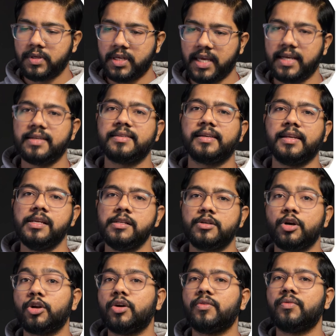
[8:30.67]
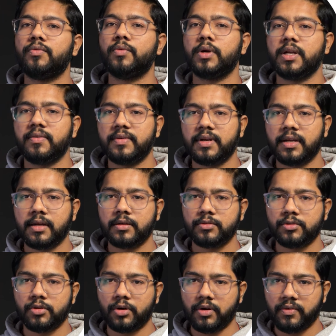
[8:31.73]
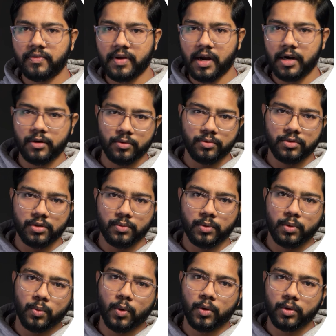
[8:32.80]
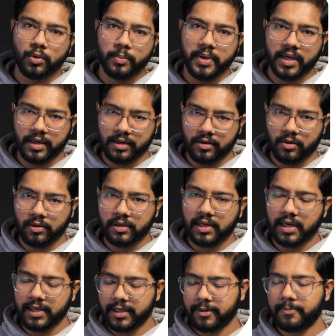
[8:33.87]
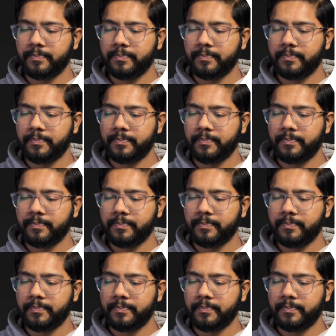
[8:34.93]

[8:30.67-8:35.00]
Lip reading: take a screenshot of whatever sort of cartoon you would want to make it look like,